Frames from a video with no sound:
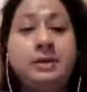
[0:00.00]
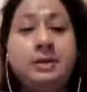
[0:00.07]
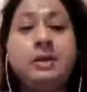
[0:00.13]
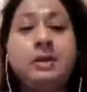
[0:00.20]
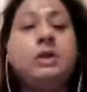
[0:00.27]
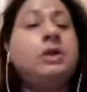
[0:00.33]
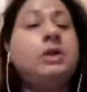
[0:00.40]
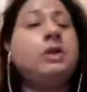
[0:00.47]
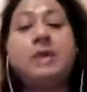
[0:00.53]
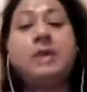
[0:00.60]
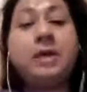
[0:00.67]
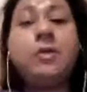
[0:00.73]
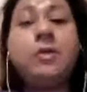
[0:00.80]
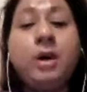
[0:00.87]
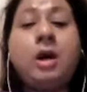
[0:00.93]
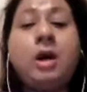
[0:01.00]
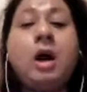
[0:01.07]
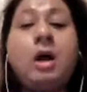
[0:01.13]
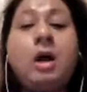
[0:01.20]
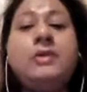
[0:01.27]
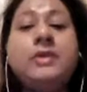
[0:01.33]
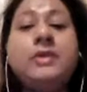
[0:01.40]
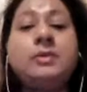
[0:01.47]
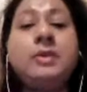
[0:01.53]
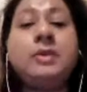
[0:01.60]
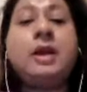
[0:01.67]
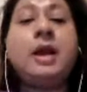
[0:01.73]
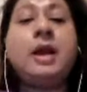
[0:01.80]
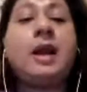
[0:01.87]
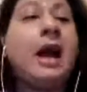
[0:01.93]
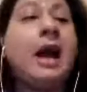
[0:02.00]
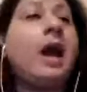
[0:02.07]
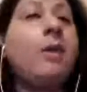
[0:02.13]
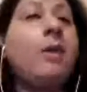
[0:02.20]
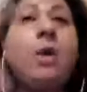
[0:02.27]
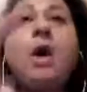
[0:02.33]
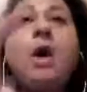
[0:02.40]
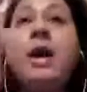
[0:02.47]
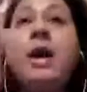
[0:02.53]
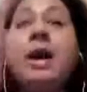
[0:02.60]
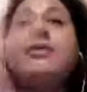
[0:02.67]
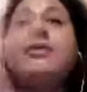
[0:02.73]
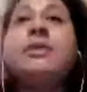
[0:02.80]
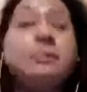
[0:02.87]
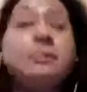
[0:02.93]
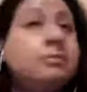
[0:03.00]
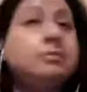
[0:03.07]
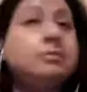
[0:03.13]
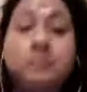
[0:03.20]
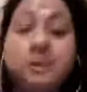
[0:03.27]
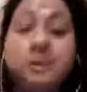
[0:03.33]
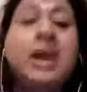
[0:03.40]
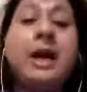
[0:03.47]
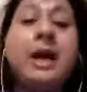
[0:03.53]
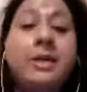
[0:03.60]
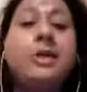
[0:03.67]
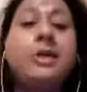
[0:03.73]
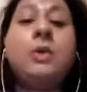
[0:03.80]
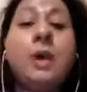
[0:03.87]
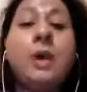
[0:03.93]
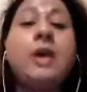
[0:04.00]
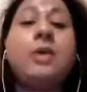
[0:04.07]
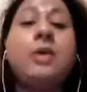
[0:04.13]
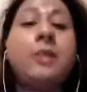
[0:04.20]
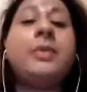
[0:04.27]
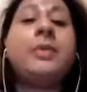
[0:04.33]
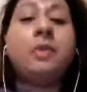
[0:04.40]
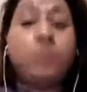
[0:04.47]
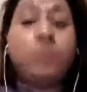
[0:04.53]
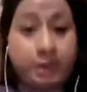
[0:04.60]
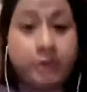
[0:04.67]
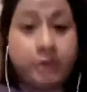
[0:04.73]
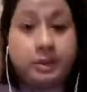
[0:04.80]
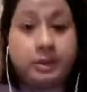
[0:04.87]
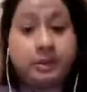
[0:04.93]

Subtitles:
you know damn well all of us would be like, I want every down there who had a weapon questioned.